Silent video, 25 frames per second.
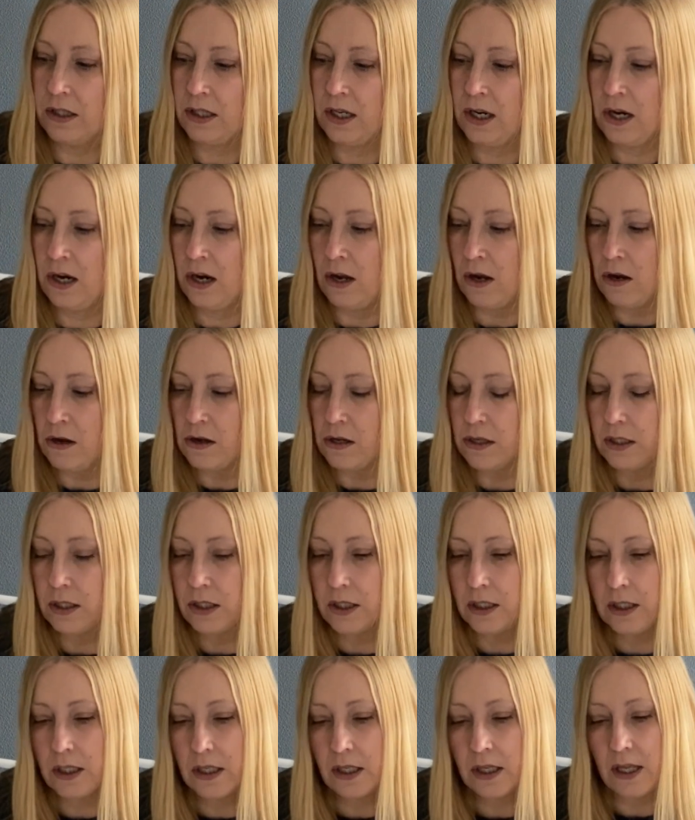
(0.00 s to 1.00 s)
and
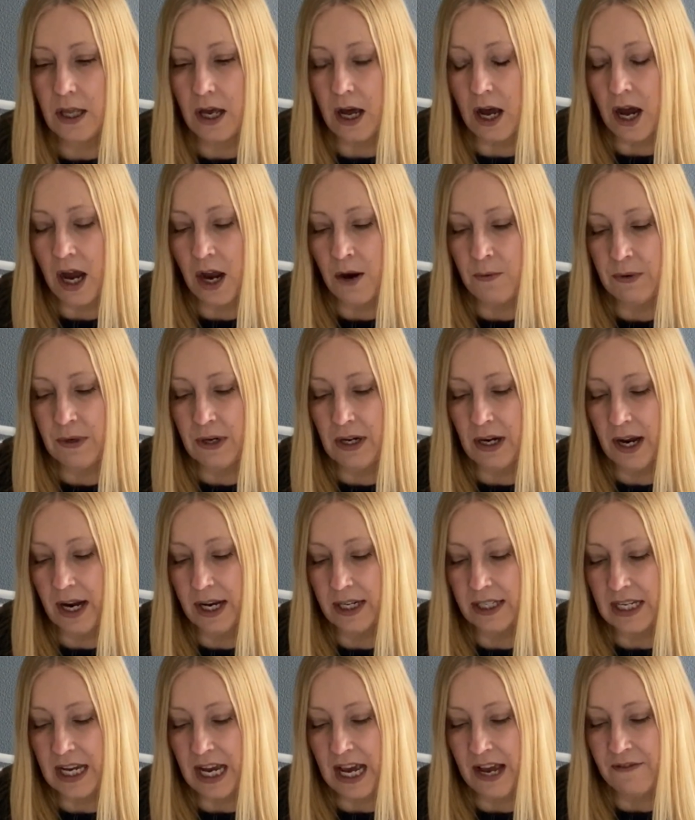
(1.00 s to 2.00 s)
lots that I would like
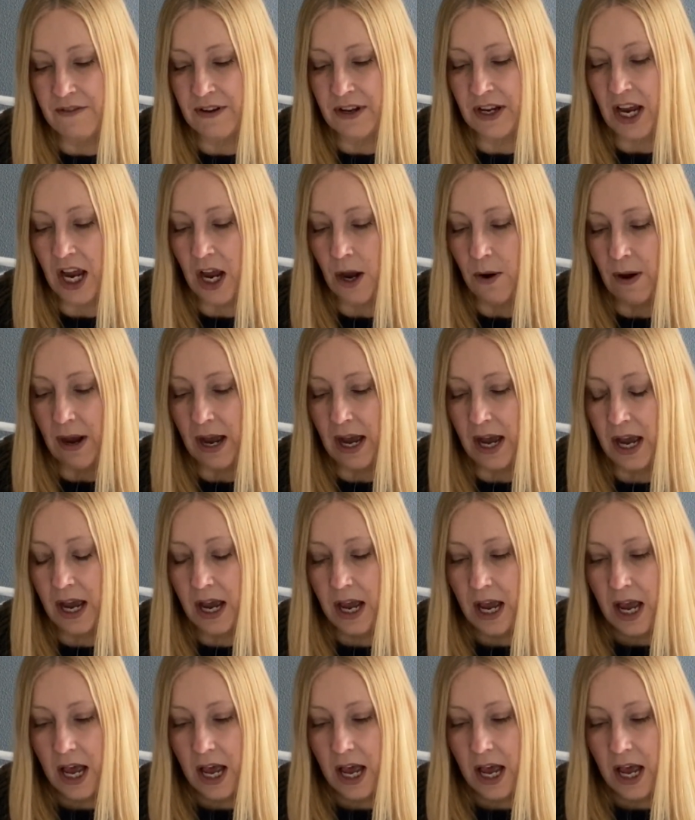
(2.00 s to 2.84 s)
to have a go at.